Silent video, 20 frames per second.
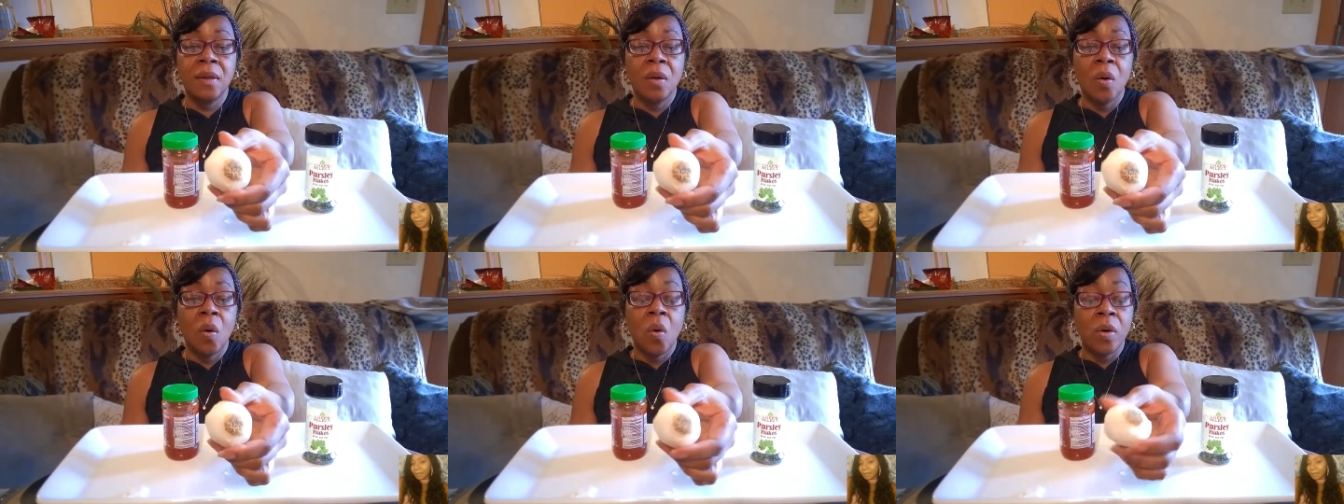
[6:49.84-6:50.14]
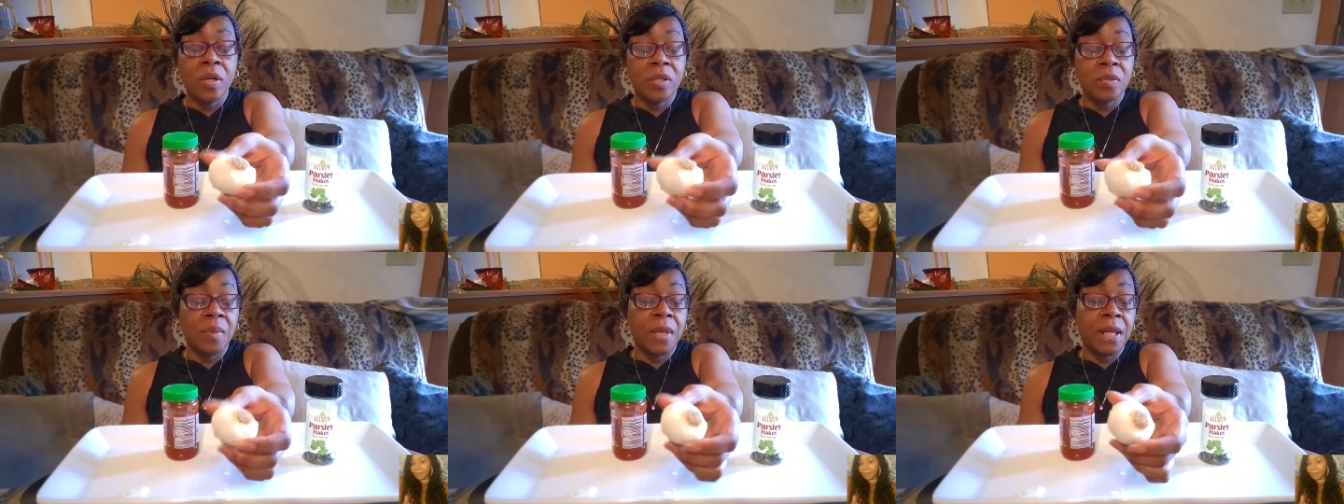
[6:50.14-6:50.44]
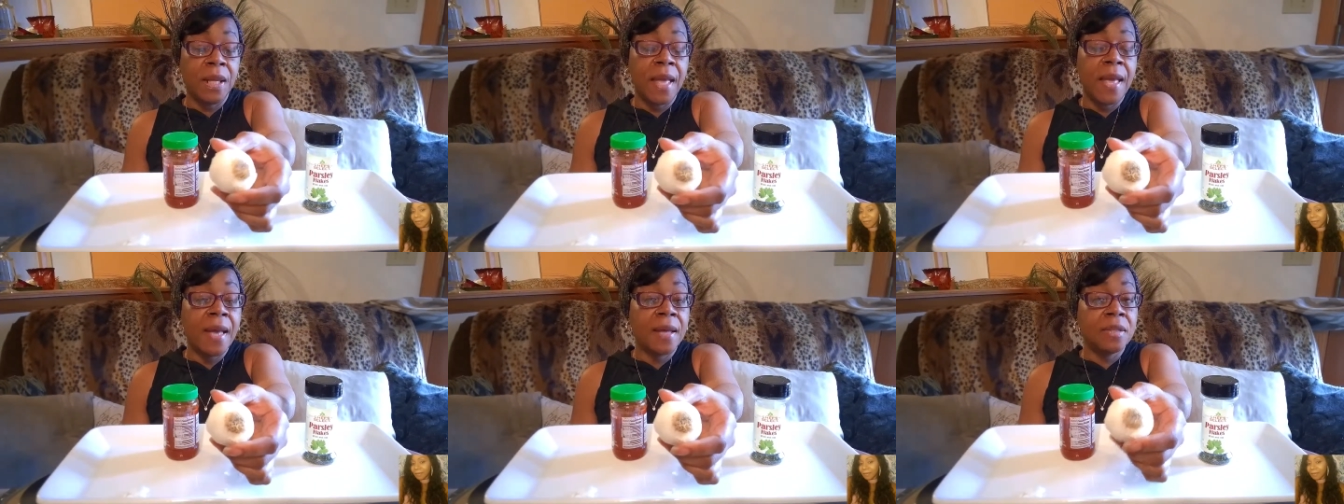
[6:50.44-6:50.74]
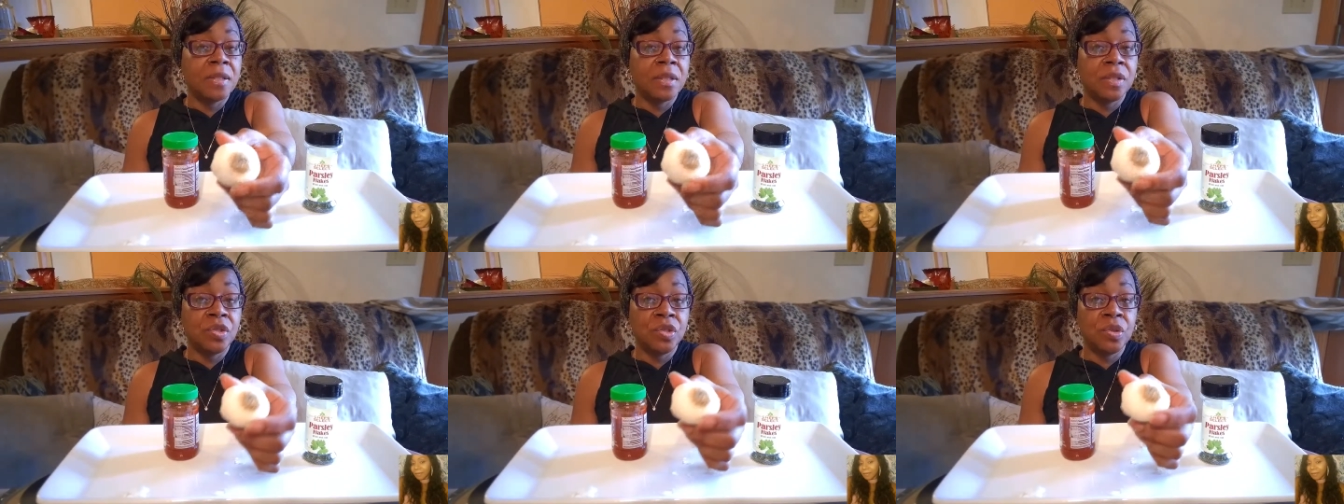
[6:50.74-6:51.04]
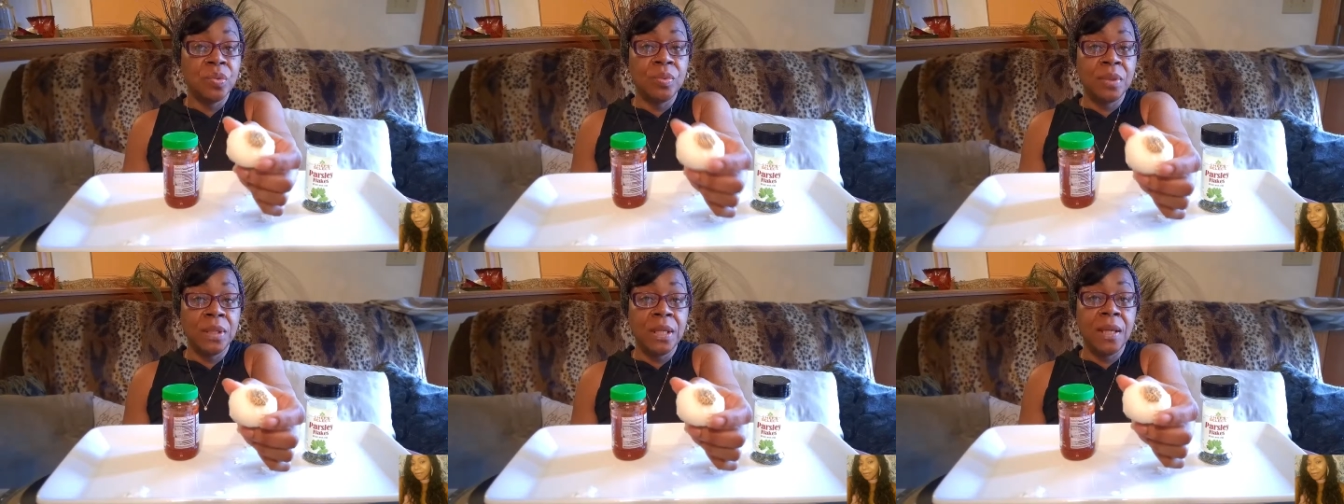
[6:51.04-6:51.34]
or as many heads as
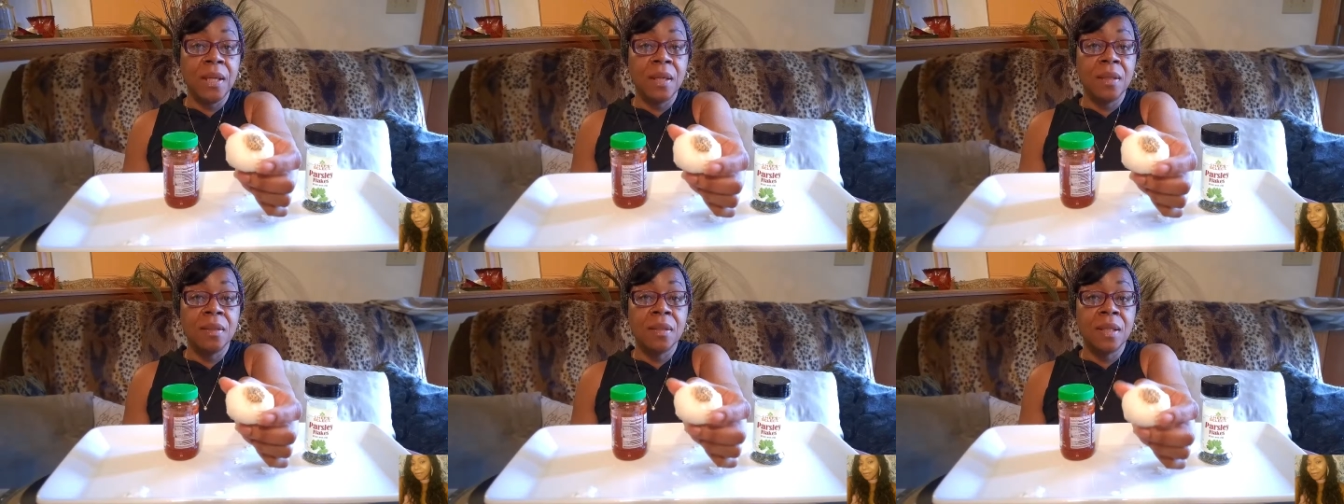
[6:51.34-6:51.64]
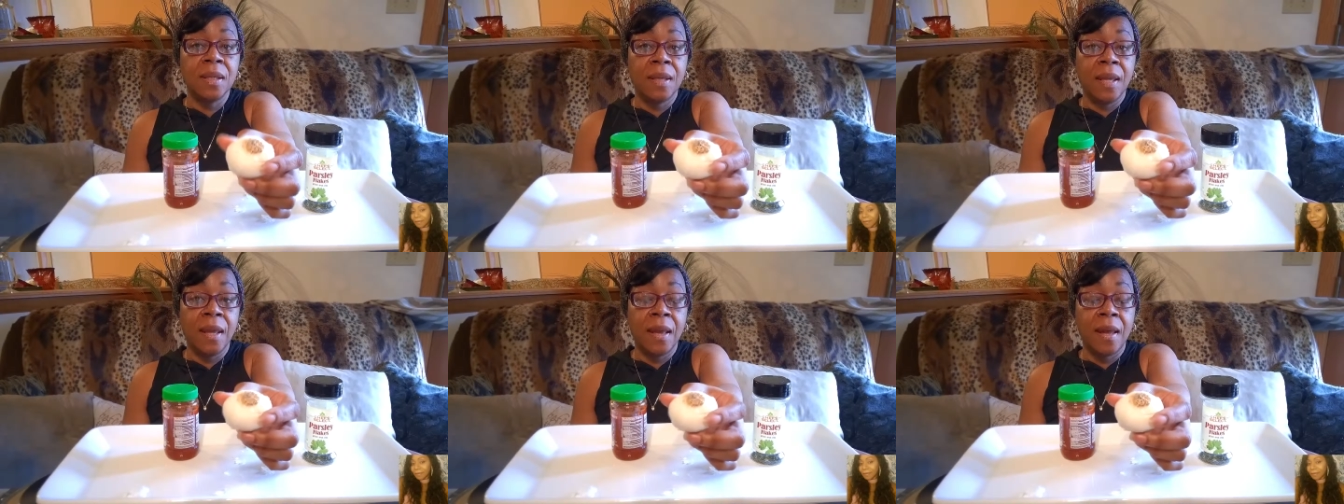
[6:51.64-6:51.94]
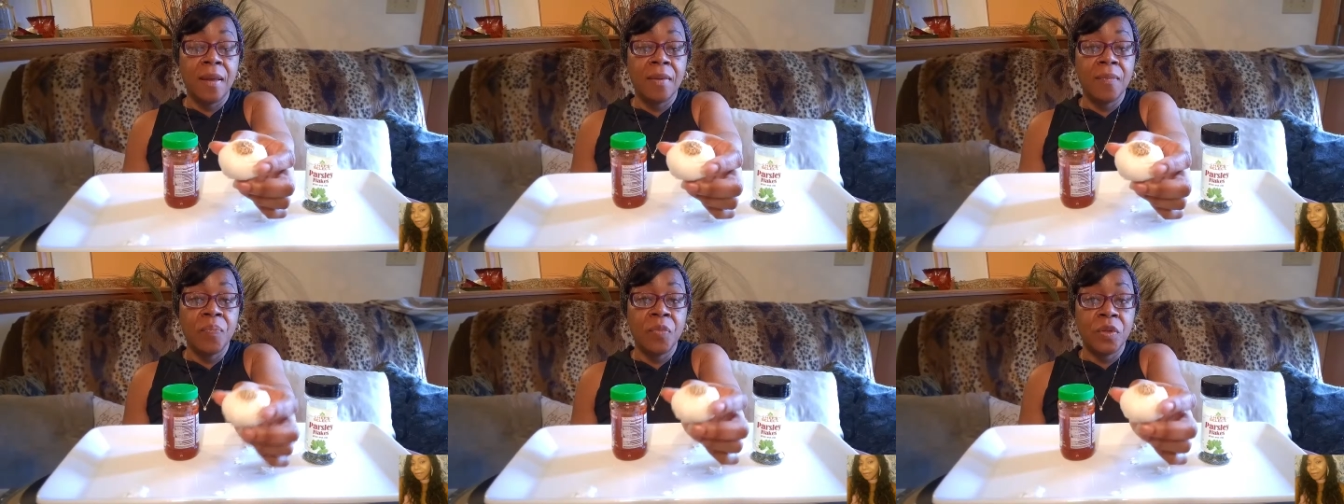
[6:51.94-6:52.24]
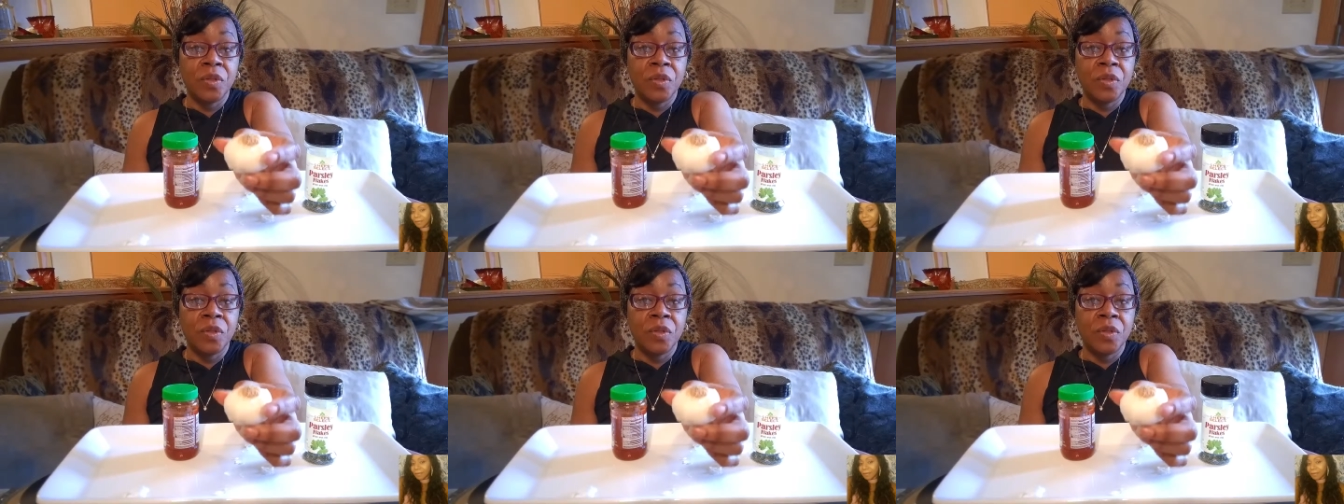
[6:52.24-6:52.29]
you need to get